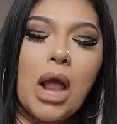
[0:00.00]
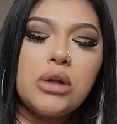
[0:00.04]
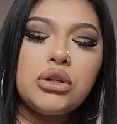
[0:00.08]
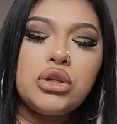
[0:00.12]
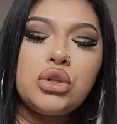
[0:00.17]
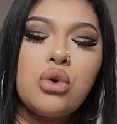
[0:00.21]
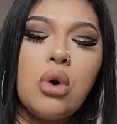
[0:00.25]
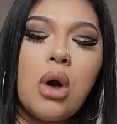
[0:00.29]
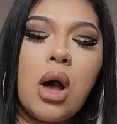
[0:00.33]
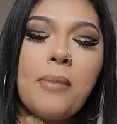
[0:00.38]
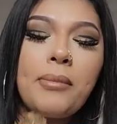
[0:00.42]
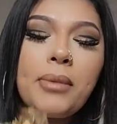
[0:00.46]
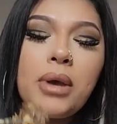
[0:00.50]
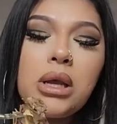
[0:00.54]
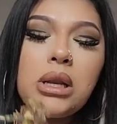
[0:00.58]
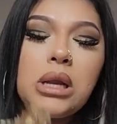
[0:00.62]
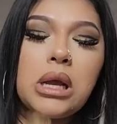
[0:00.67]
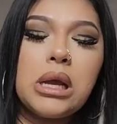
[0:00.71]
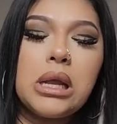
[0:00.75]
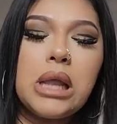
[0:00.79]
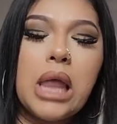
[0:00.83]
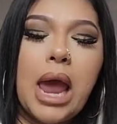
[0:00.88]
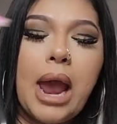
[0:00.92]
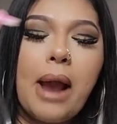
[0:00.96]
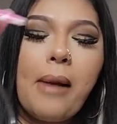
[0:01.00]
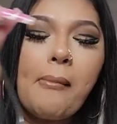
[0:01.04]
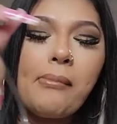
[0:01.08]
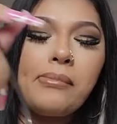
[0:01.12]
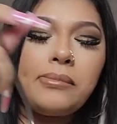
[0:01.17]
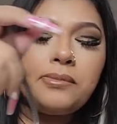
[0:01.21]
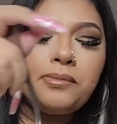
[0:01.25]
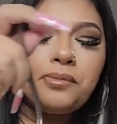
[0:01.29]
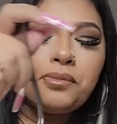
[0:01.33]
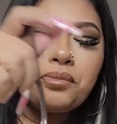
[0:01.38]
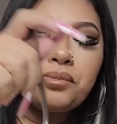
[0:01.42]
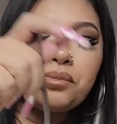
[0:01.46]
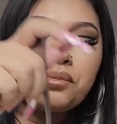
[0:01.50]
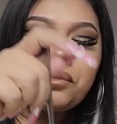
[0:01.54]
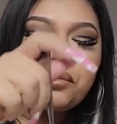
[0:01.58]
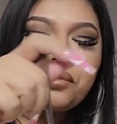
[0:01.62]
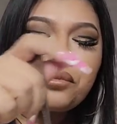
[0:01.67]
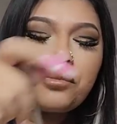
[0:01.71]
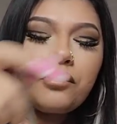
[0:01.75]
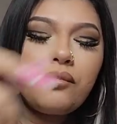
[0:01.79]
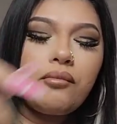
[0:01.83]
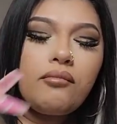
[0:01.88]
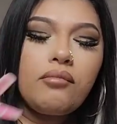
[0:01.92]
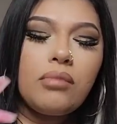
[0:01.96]
So I'm gonna, like,
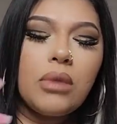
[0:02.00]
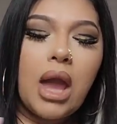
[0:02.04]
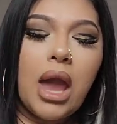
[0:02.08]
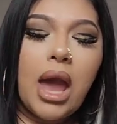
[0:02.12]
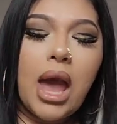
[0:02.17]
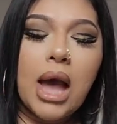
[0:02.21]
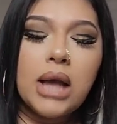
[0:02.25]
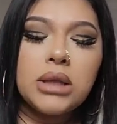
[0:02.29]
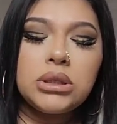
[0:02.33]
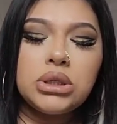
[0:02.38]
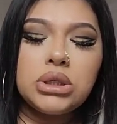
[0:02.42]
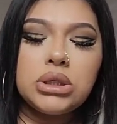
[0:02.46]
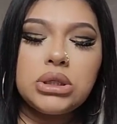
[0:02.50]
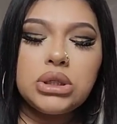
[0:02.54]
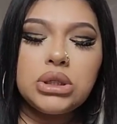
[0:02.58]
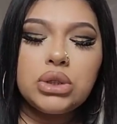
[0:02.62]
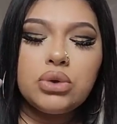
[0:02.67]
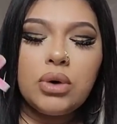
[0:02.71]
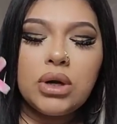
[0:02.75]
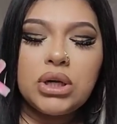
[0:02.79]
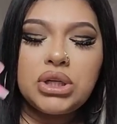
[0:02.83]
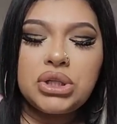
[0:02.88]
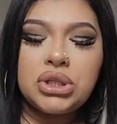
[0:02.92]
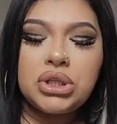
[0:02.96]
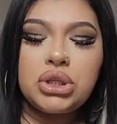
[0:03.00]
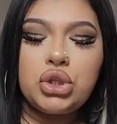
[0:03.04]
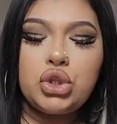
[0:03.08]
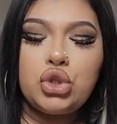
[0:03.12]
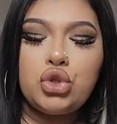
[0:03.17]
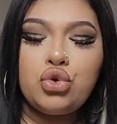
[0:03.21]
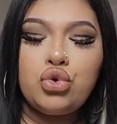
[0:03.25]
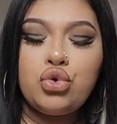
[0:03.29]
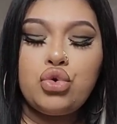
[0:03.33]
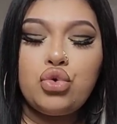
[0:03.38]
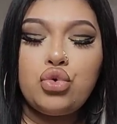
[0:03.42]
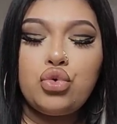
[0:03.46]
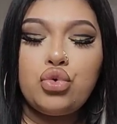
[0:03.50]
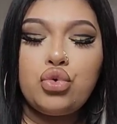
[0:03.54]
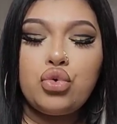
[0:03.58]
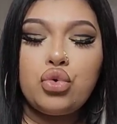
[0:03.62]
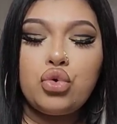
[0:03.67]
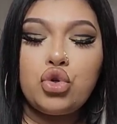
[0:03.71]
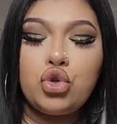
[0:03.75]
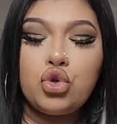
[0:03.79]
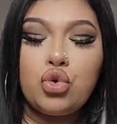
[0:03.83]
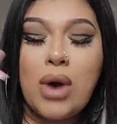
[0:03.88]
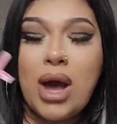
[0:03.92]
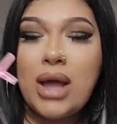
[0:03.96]
answer this question. Do
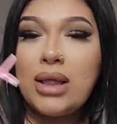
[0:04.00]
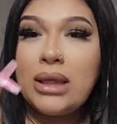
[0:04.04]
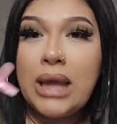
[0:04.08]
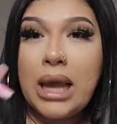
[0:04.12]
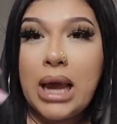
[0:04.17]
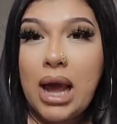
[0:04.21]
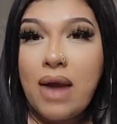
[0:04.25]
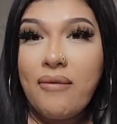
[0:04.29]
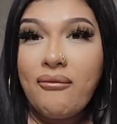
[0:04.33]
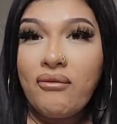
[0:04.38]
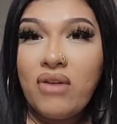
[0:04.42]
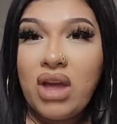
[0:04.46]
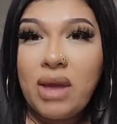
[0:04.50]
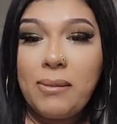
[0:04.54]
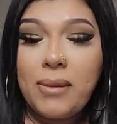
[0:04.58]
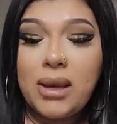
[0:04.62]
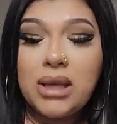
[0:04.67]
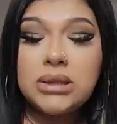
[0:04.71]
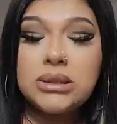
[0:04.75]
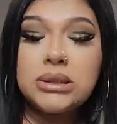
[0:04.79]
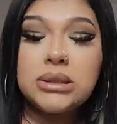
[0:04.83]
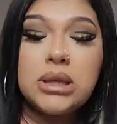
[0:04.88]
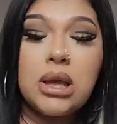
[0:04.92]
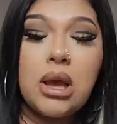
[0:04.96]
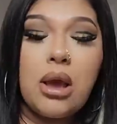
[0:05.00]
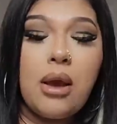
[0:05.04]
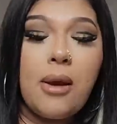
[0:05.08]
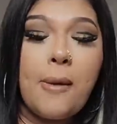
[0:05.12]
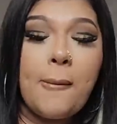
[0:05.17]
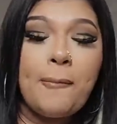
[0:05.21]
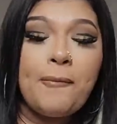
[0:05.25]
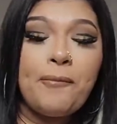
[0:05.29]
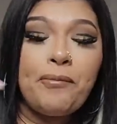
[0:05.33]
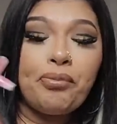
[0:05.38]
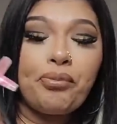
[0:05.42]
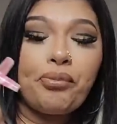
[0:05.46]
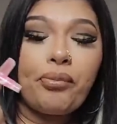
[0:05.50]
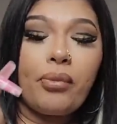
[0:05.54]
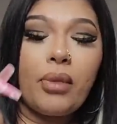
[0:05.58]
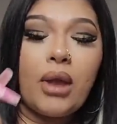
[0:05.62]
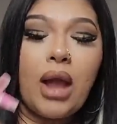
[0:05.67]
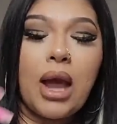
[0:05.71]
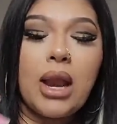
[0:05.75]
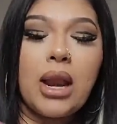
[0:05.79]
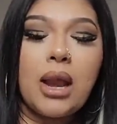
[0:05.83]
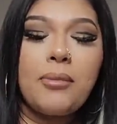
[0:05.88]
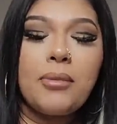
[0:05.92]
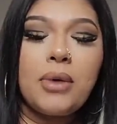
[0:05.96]
I think I'm famous?
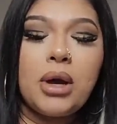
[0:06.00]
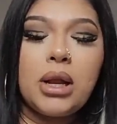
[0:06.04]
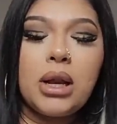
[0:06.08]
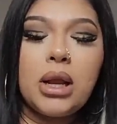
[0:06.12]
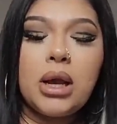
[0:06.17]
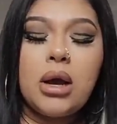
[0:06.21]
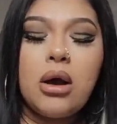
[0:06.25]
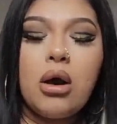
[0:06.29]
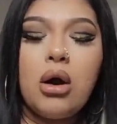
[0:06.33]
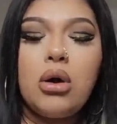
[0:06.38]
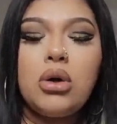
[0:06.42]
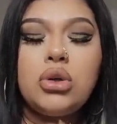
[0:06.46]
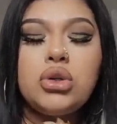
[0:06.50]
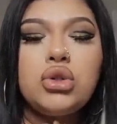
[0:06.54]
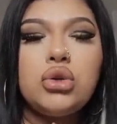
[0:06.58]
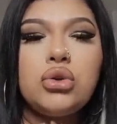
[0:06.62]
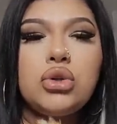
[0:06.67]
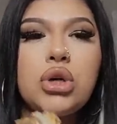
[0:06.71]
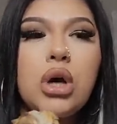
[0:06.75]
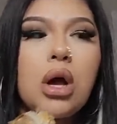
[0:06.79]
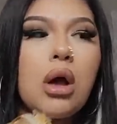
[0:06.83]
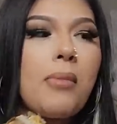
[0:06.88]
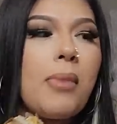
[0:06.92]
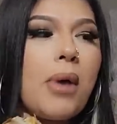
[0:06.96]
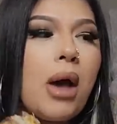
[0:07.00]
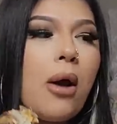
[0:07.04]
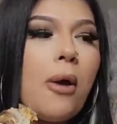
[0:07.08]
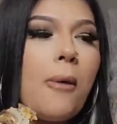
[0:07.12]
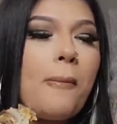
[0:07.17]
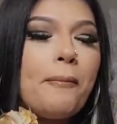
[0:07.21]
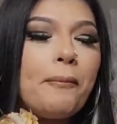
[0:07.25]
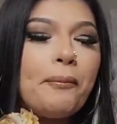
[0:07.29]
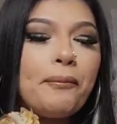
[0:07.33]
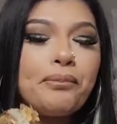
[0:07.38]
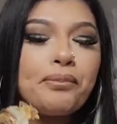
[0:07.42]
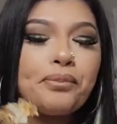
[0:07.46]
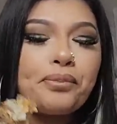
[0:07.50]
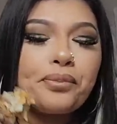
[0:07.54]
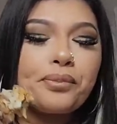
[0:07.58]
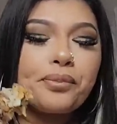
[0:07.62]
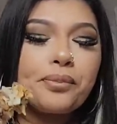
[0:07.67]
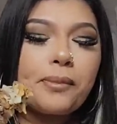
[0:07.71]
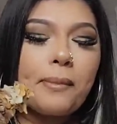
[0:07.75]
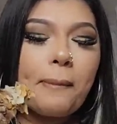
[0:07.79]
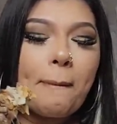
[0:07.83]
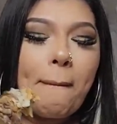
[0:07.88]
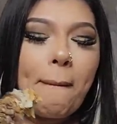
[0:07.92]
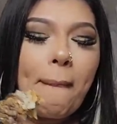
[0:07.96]
And I'm gonna also talk about
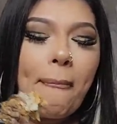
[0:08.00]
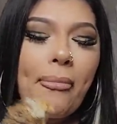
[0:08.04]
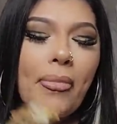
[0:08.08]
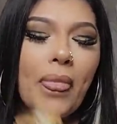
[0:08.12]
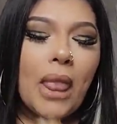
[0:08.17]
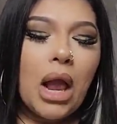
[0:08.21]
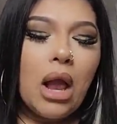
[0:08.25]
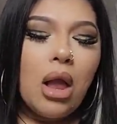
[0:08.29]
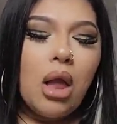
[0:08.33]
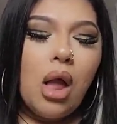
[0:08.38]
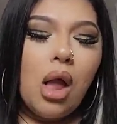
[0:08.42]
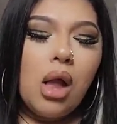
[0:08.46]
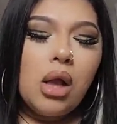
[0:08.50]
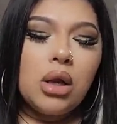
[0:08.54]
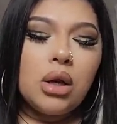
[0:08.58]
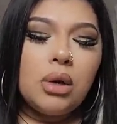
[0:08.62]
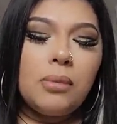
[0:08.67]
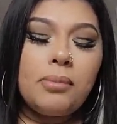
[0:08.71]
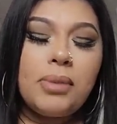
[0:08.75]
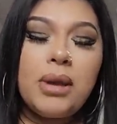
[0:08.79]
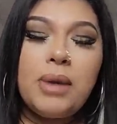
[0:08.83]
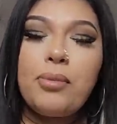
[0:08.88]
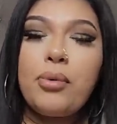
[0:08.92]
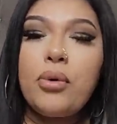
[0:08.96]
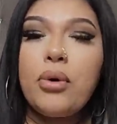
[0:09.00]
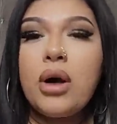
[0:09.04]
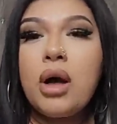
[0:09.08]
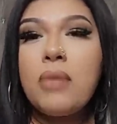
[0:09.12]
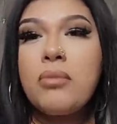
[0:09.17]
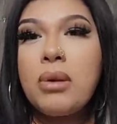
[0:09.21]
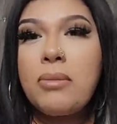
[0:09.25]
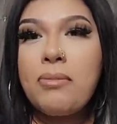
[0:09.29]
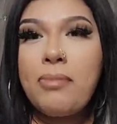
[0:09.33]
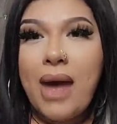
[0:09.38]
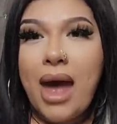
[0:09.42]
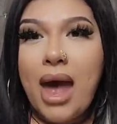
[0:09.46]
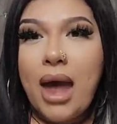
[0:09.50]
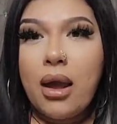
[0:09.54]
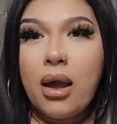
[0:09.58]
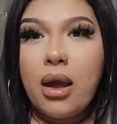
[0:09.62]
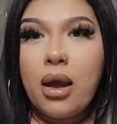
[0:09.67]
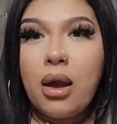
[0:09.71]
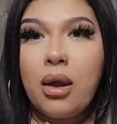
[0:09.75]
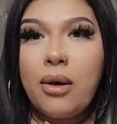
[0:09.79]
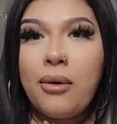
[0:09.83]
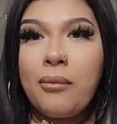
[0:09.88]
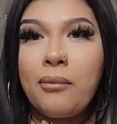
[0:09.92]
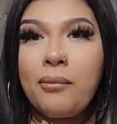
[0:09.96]
people coming
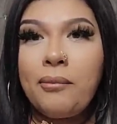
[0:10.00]
back